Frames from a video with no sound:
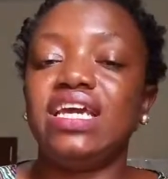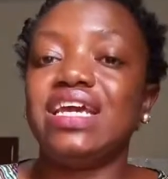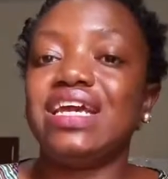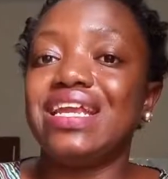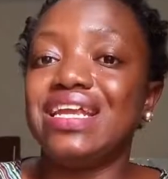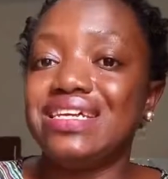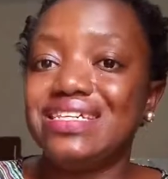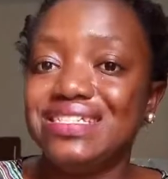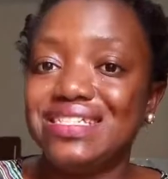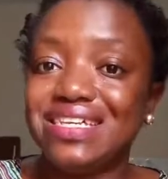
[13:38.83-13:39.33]

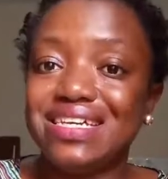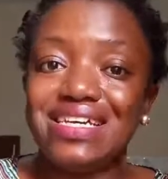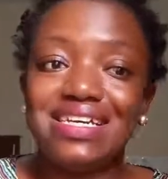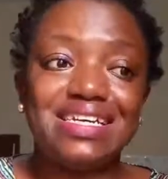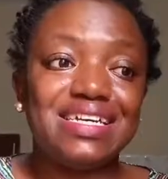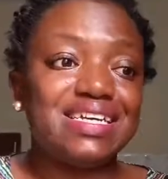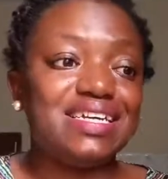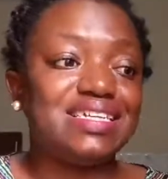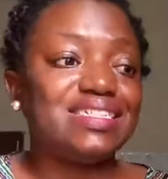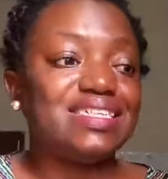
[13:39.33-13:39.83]

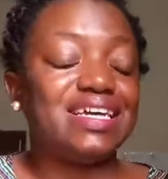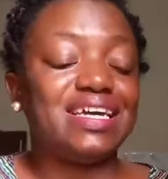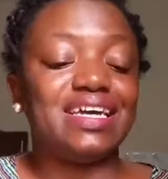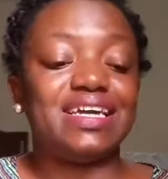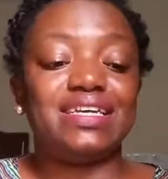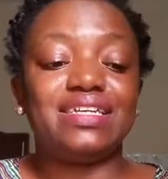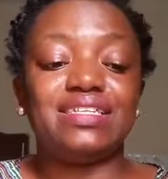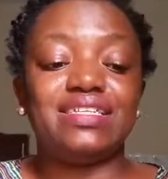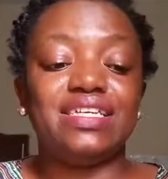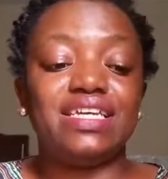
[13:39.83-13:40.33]
cleansers
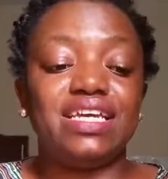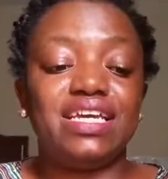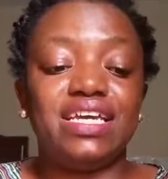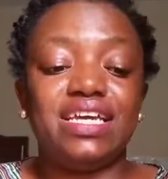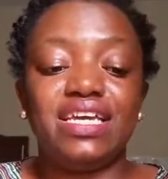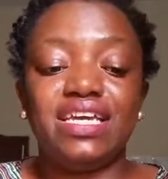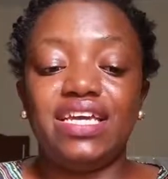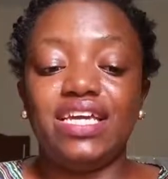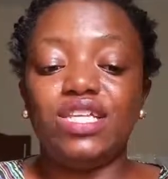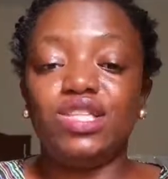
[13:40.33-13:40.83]
and
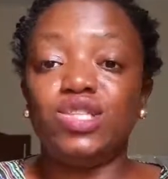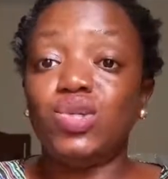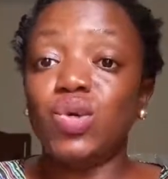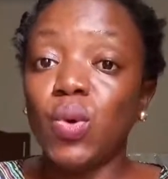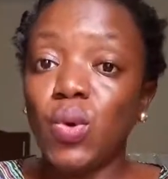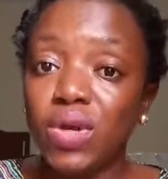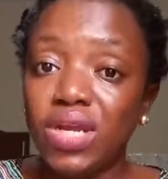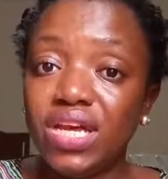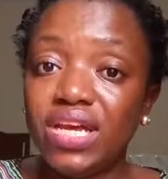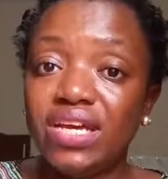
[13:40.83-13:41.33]
in
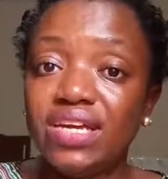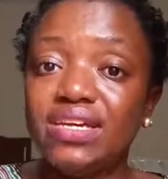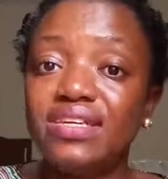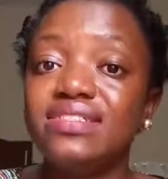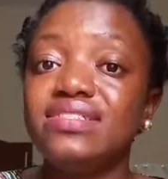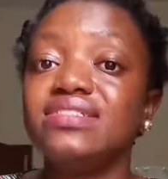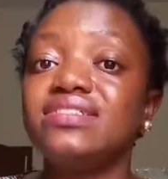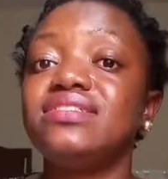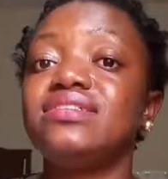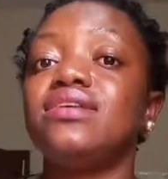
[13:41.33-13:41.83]

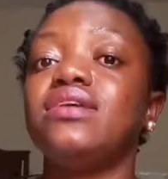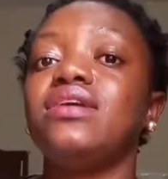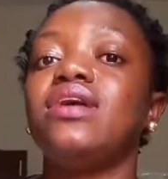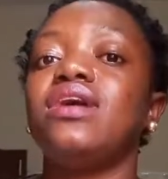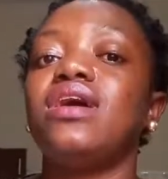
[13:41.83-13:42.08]
toners,